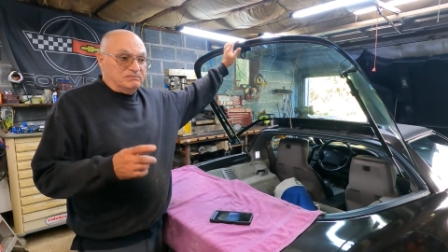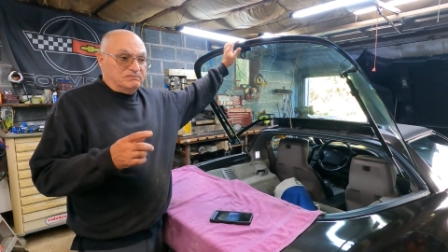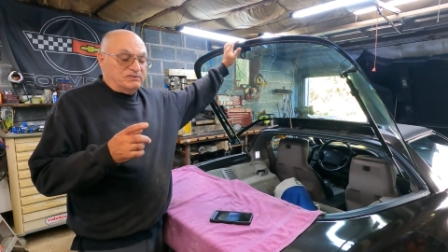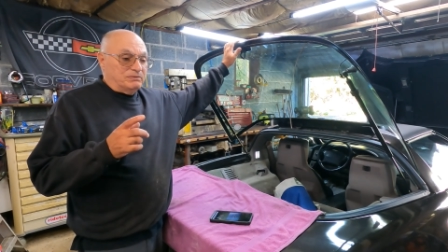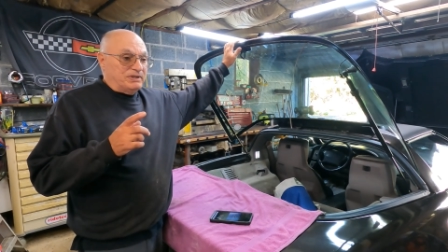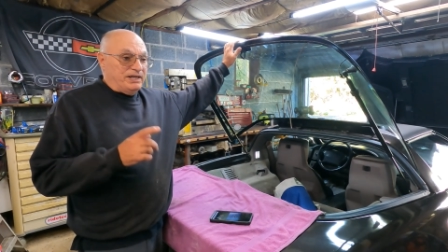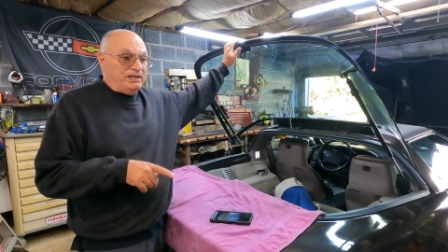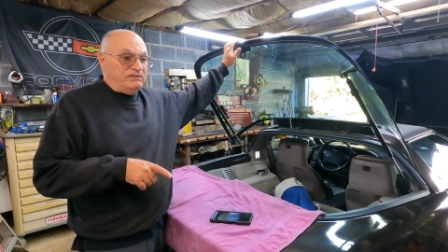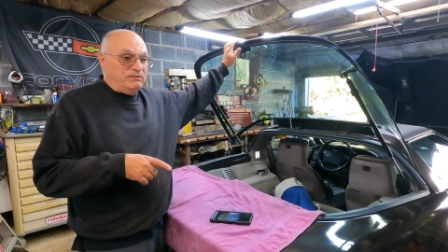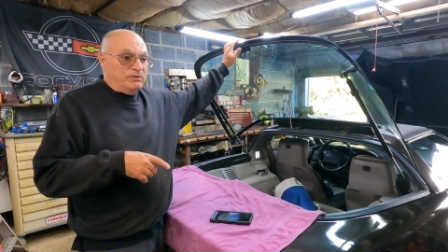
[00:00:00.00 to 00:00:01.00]
From
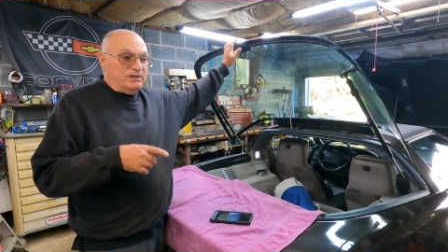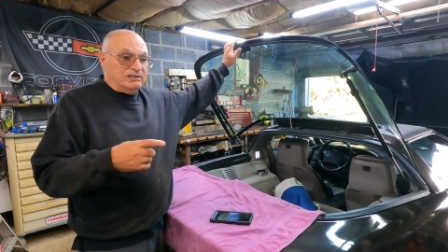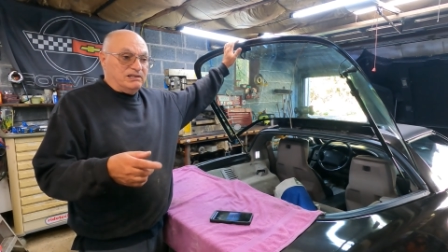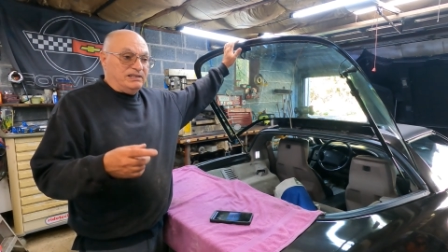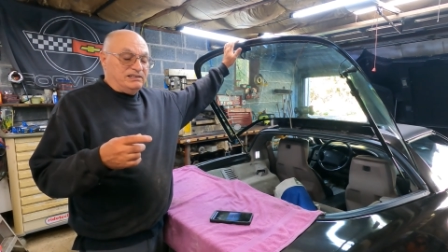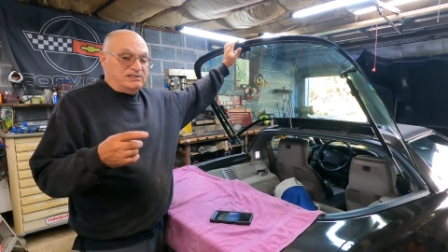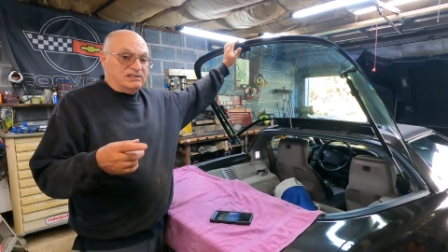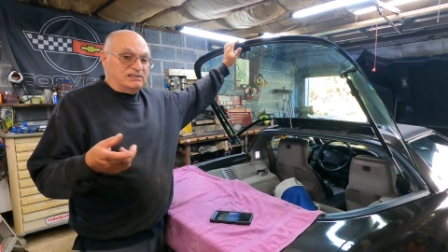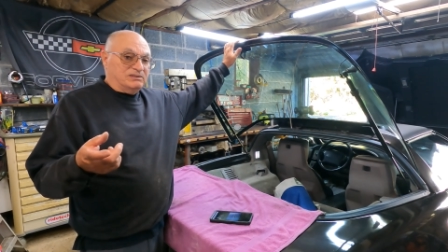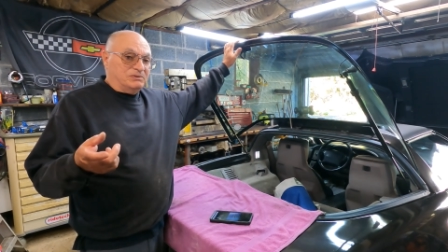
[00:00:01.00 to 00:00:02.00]
84 to
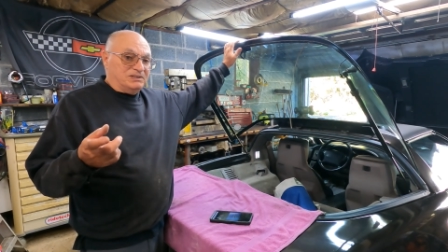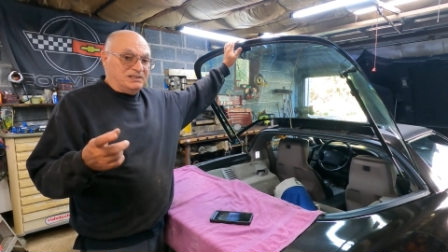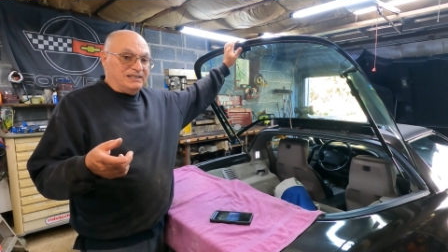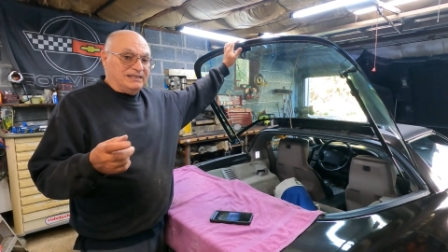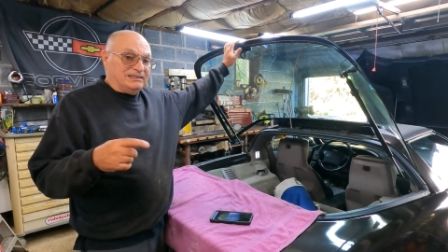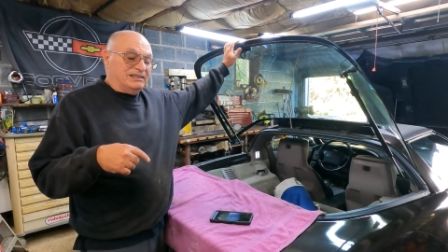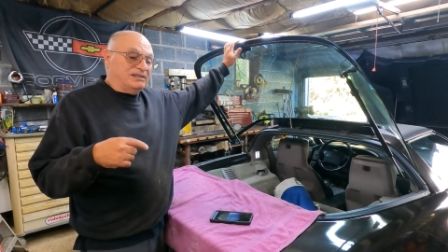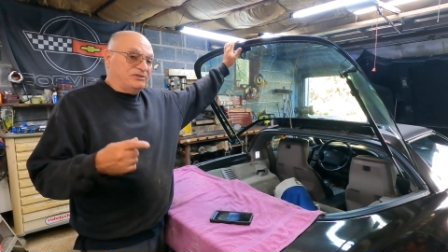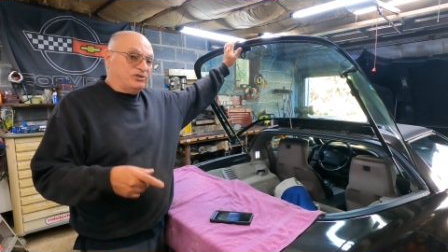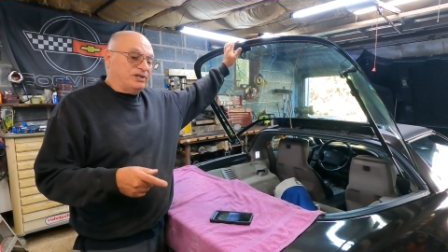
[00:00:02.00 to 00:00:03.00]
96, the one thing that
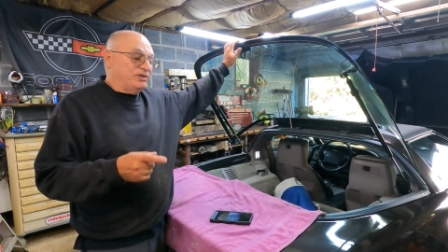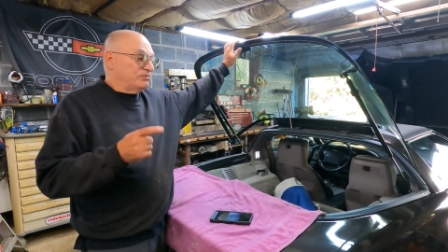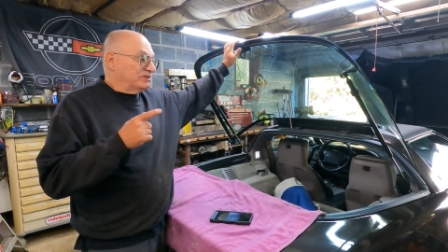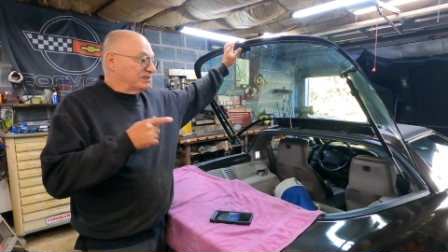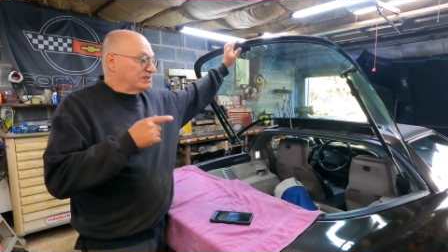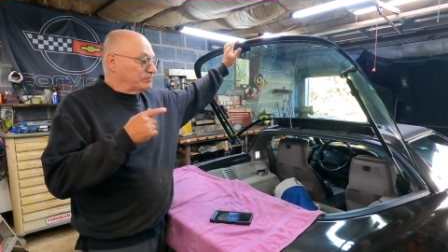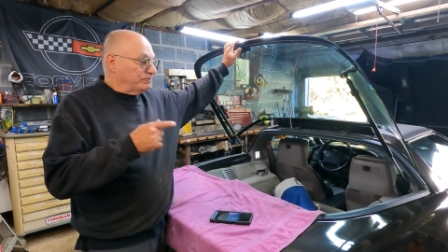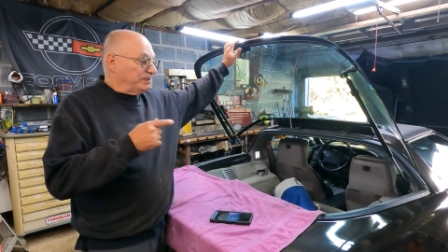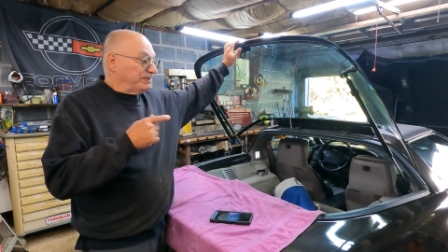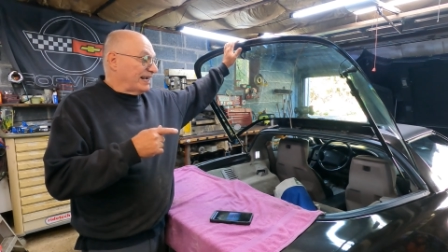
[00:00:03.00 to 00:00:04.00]
didn't change was this
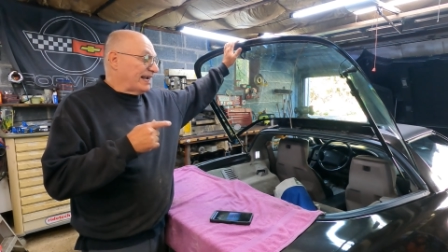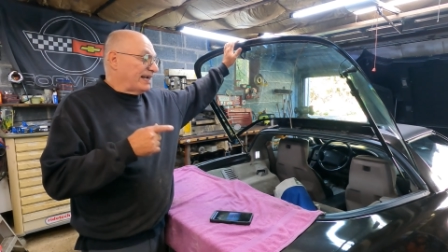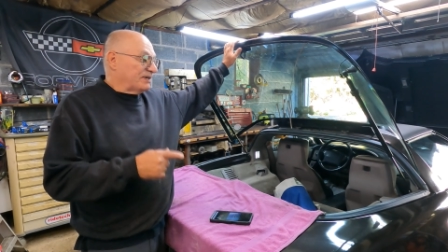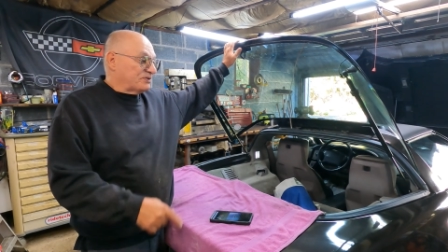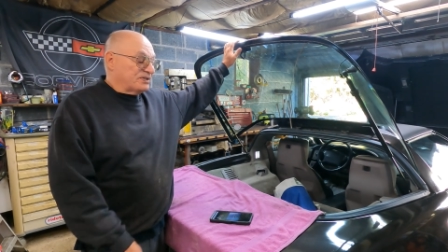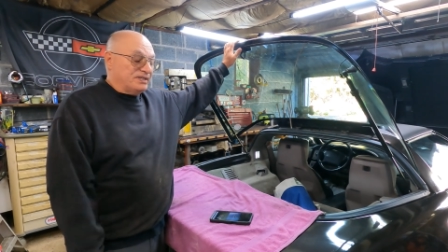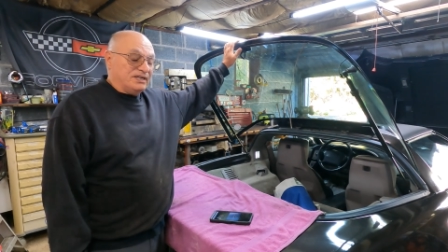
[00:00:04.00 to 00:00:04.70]
rear hatch